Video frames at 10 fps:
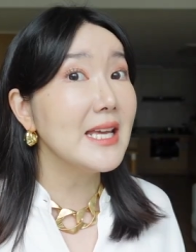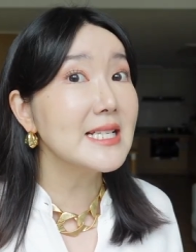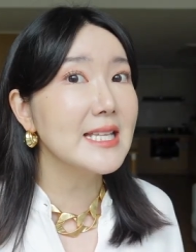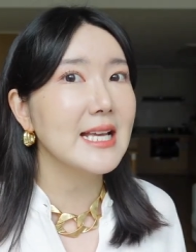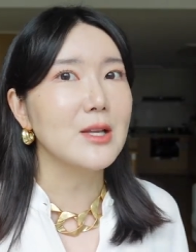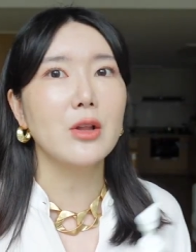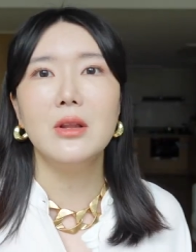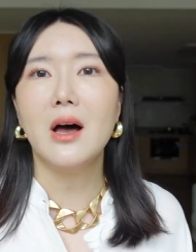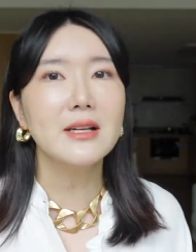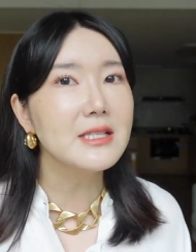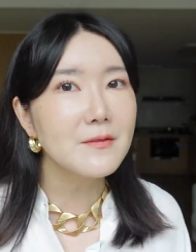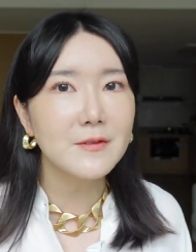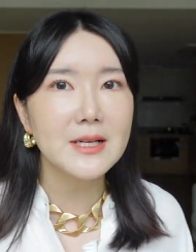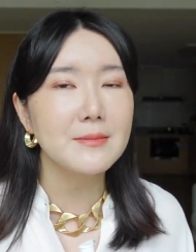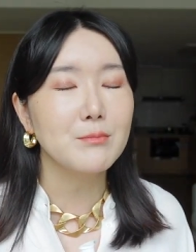these days, a lot of
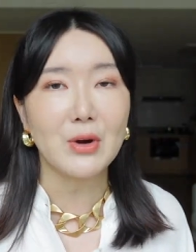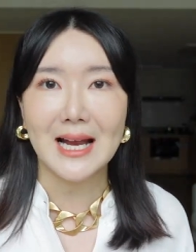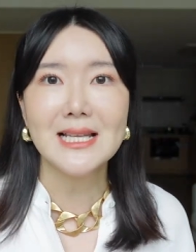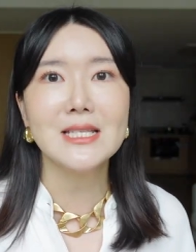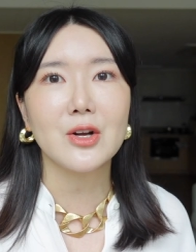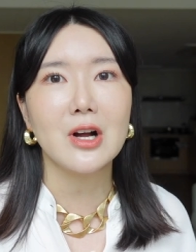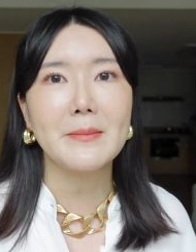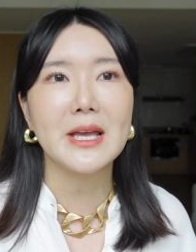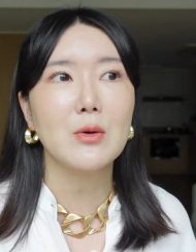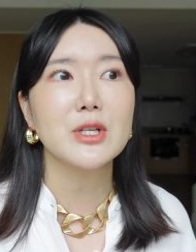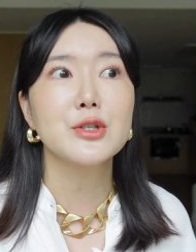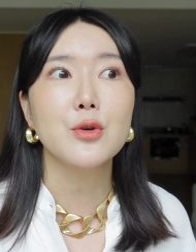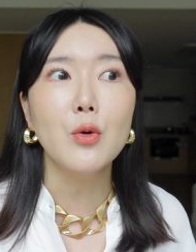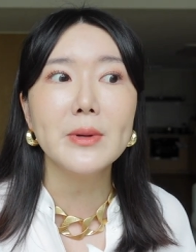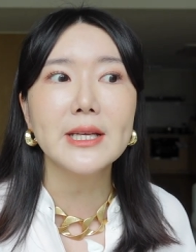different brands are coming out with
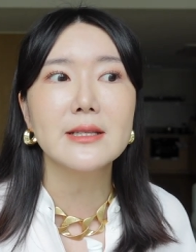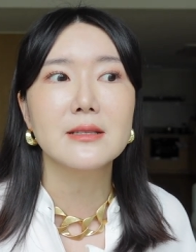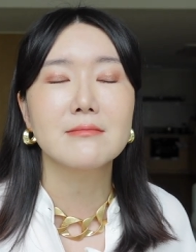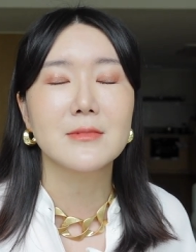so many